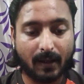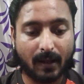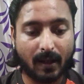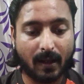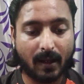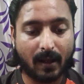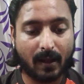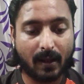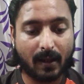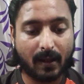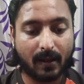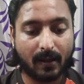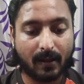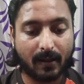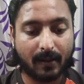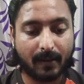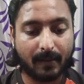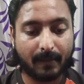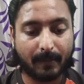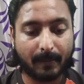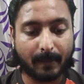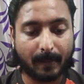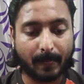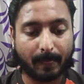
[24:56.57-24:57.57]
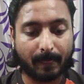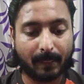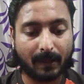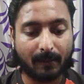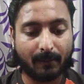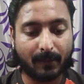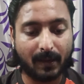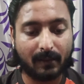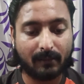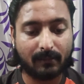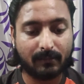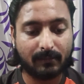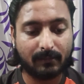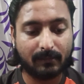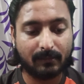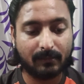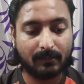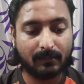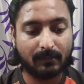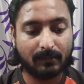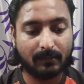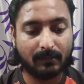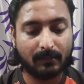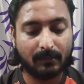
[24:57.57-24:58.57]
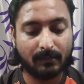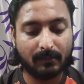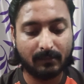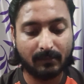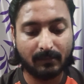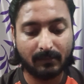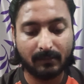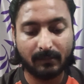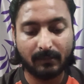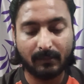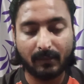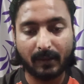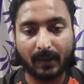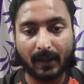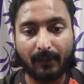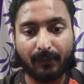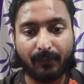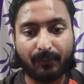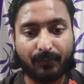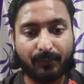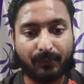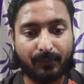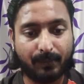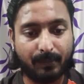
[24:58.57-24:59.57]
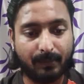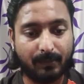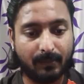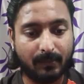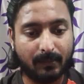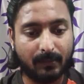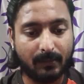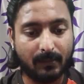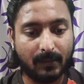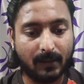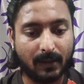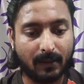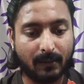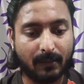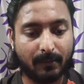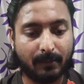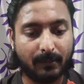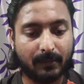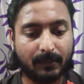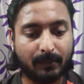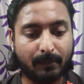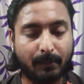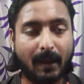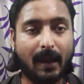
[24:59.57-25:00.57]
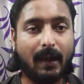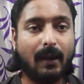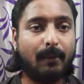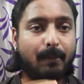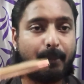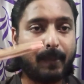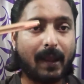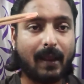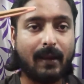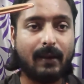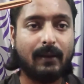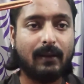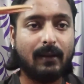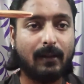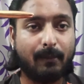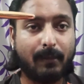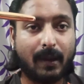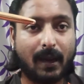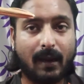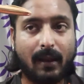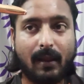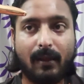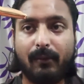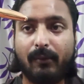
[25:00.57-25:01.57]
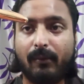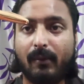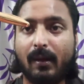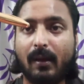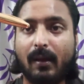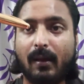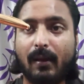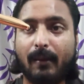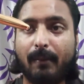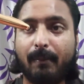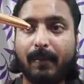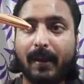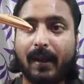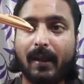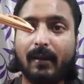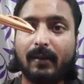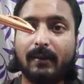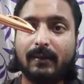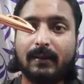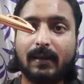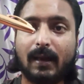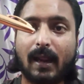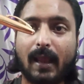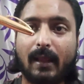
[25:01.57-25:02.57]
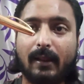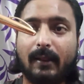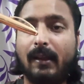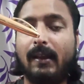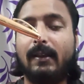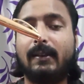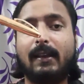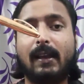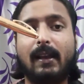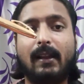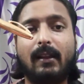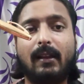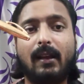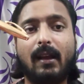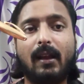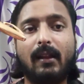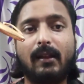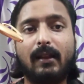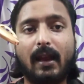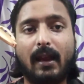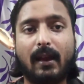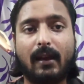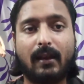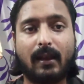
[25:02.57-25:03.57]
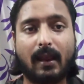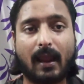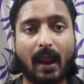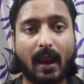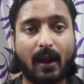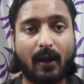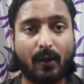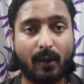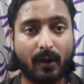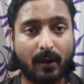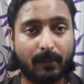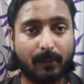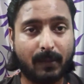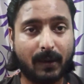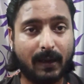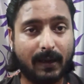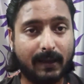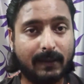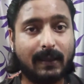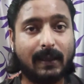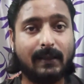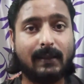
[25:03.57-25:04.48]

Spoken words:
But if many pens like this are there that cannot be